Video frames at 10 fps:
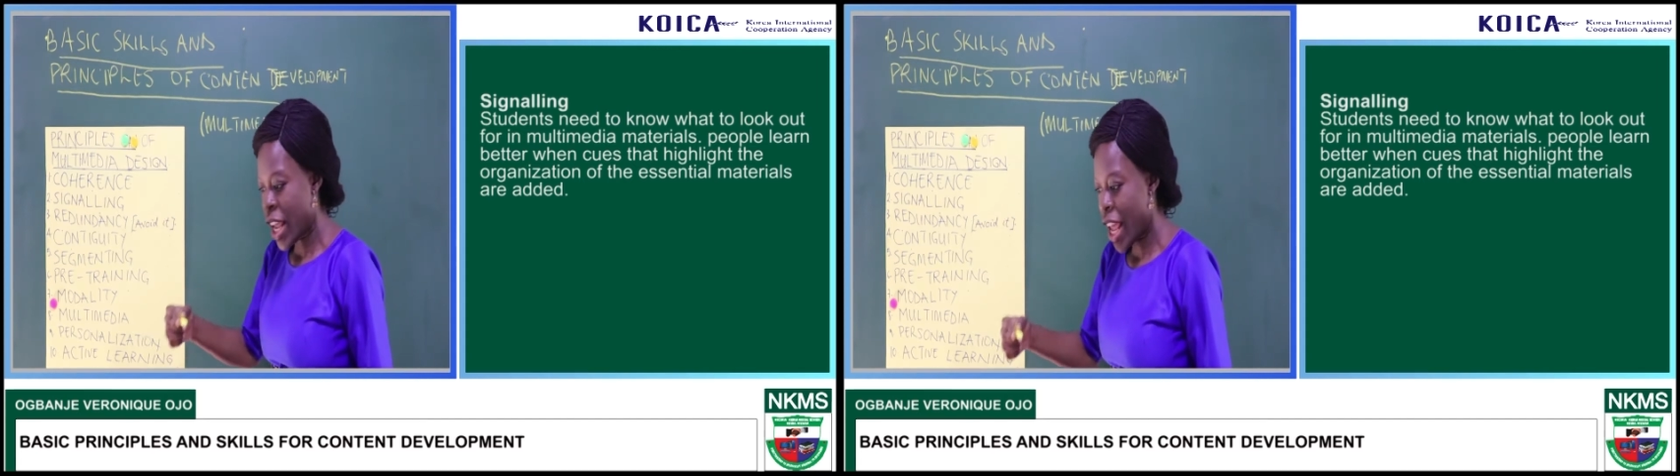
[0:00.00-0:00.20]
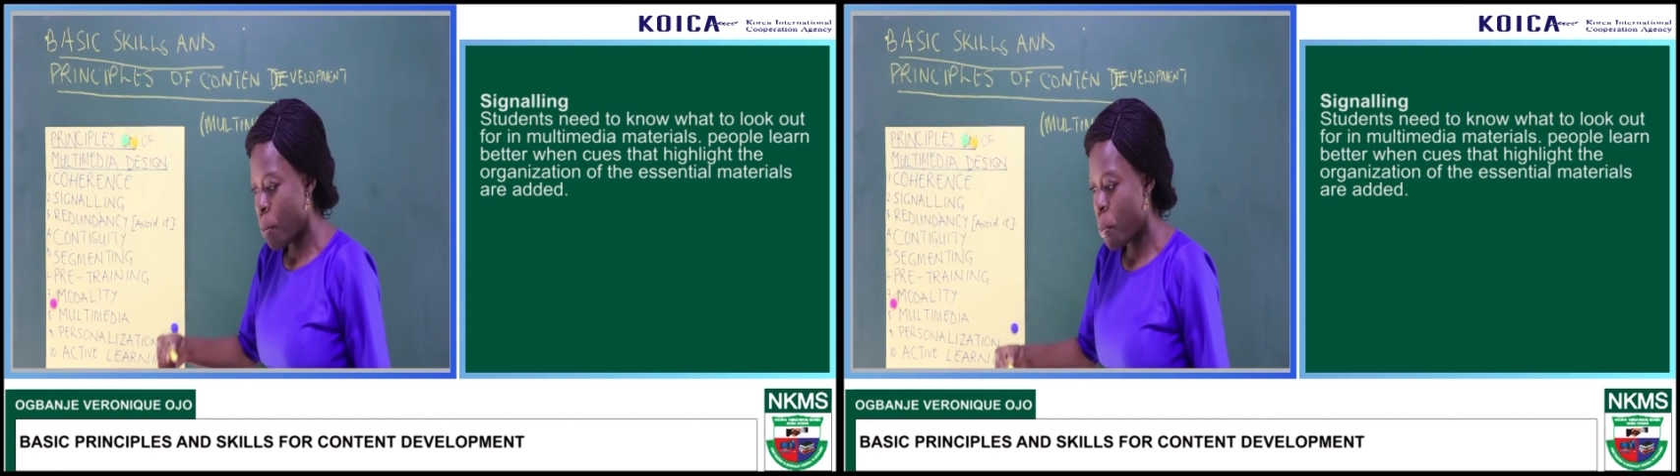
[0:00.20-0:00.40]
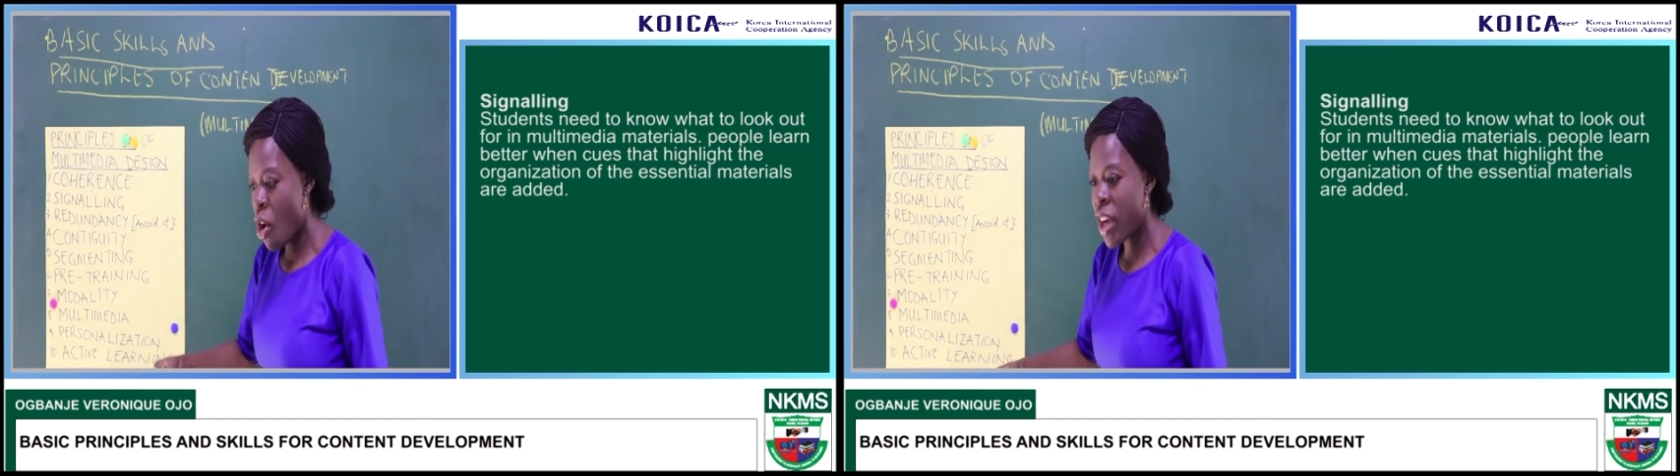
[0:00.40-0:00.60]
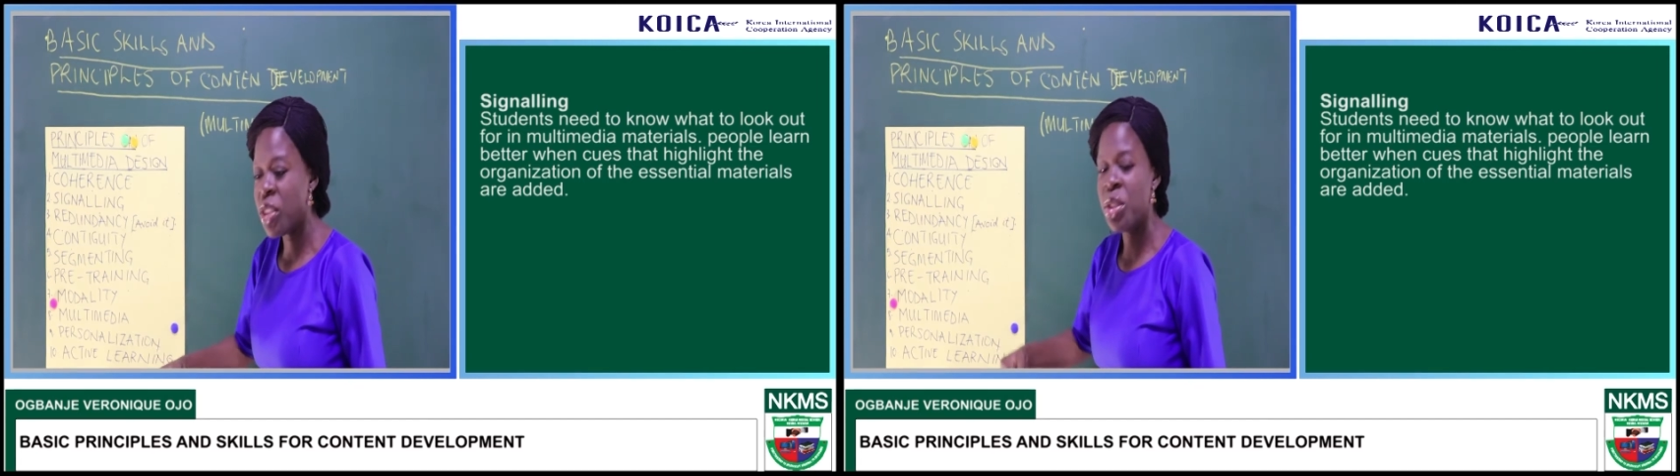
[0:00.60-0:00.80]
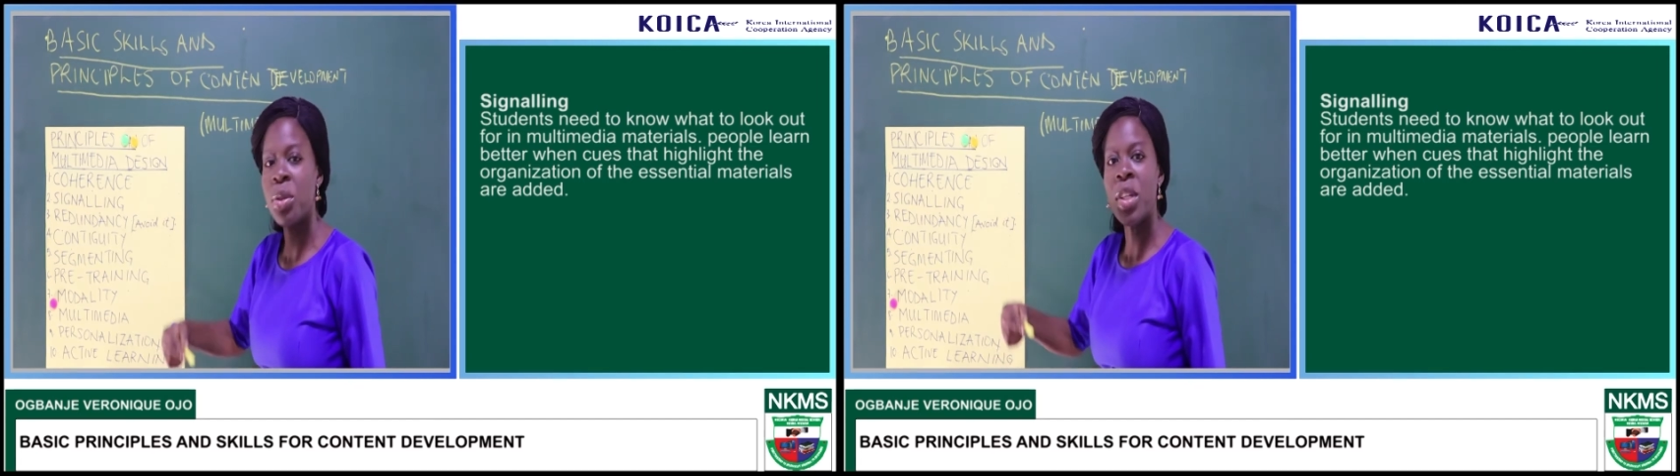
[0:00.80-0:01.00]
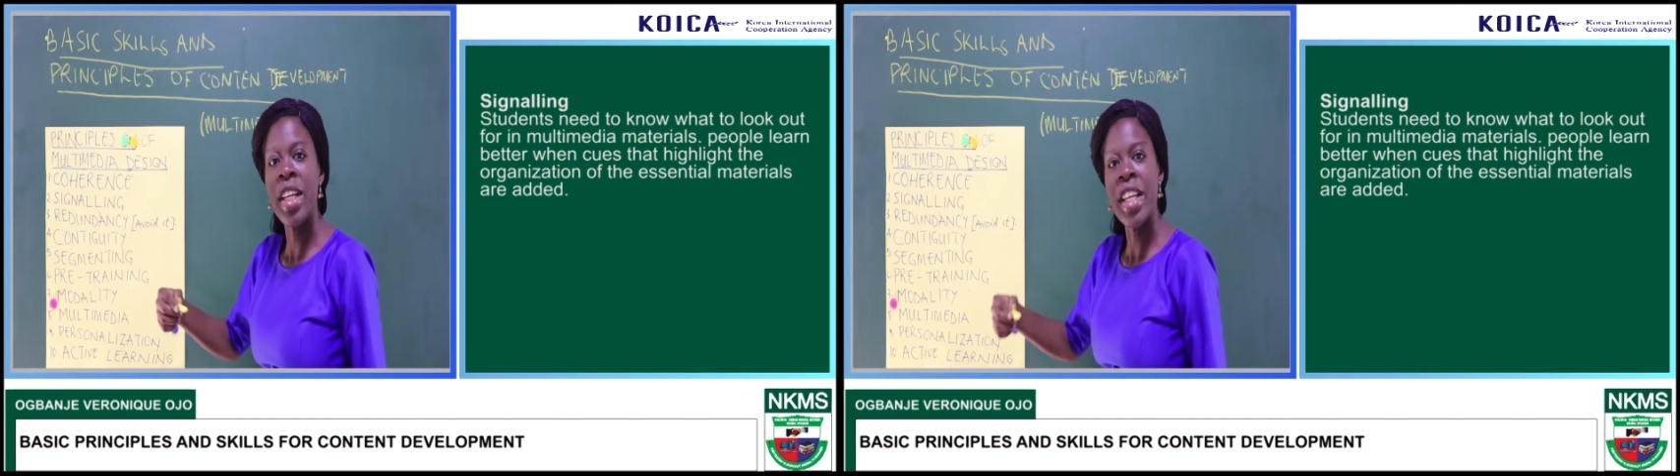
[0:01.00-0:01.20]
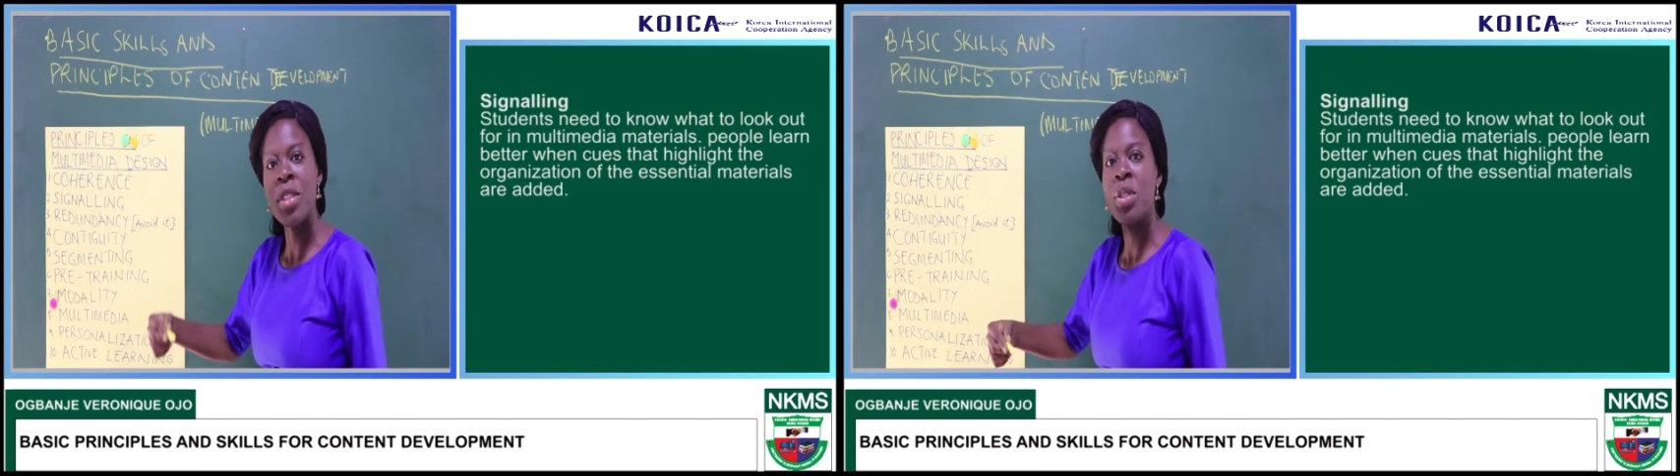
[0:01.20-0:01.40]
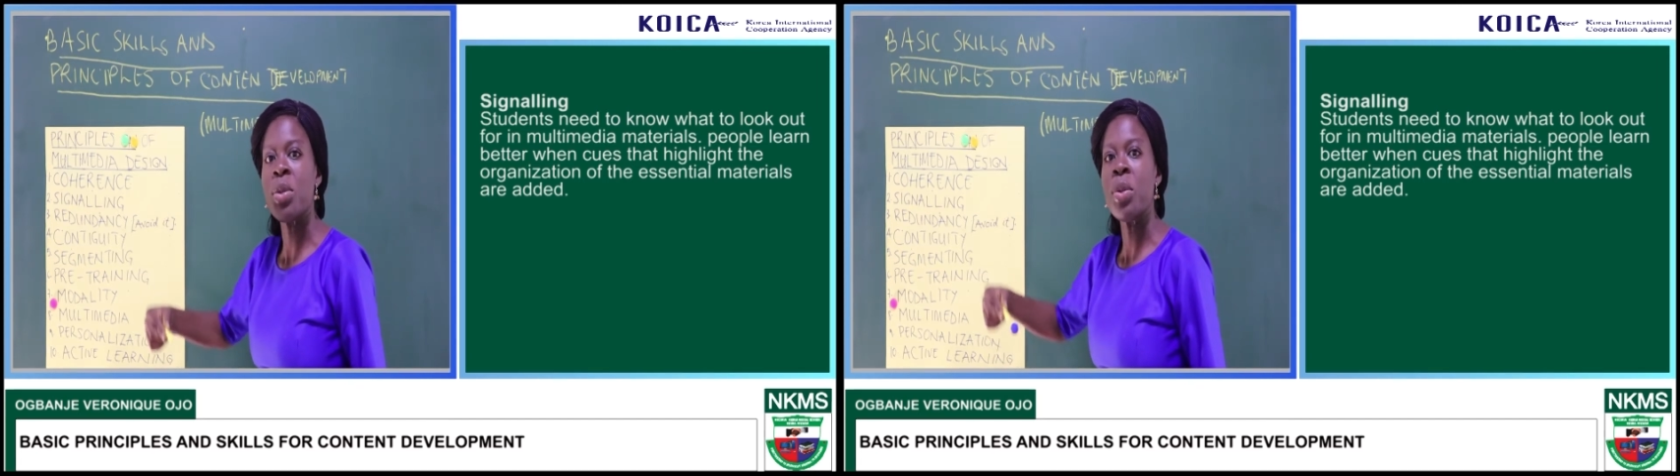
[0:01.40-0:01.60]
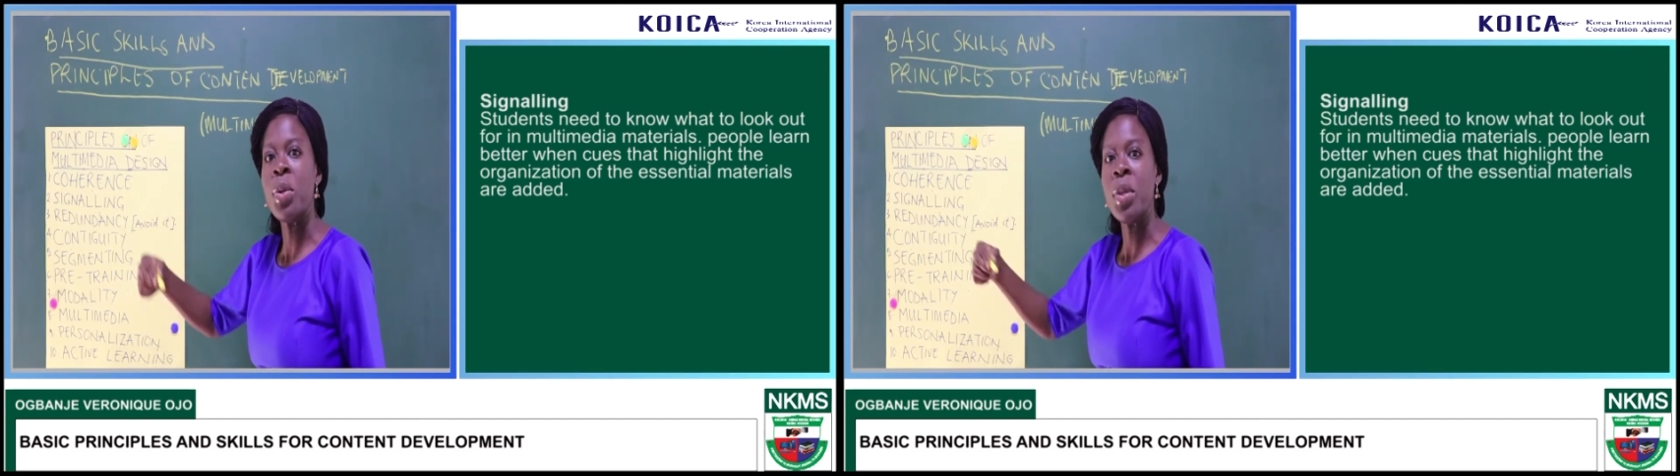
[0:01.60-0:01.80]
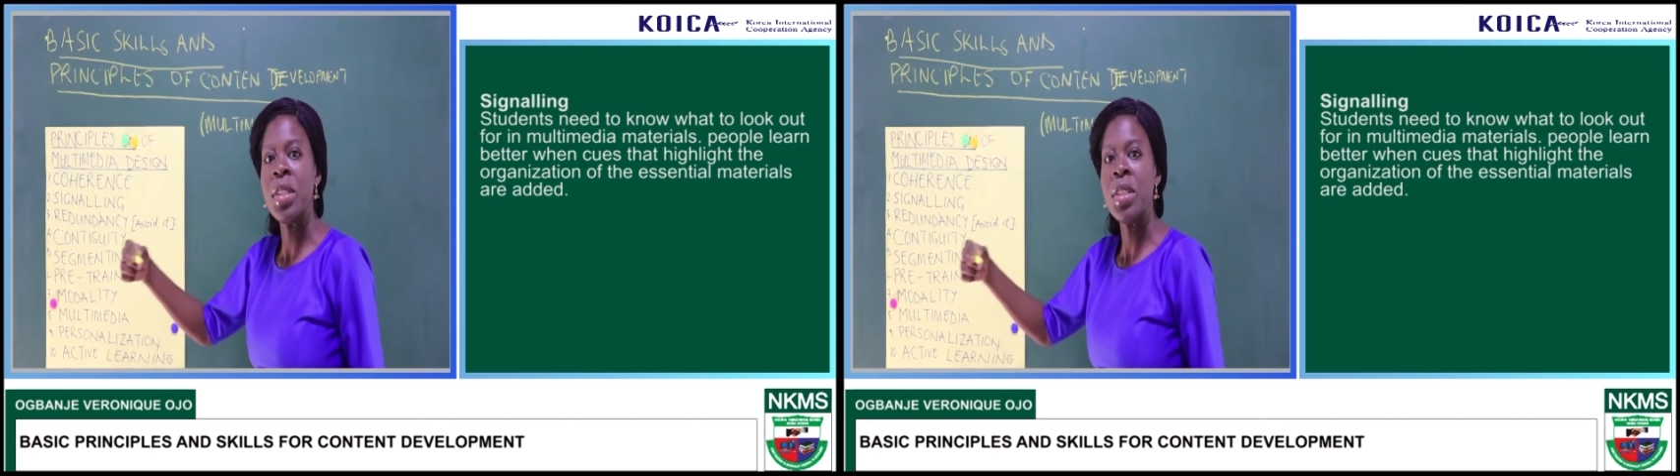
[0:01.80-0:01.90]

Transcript: A point should lead to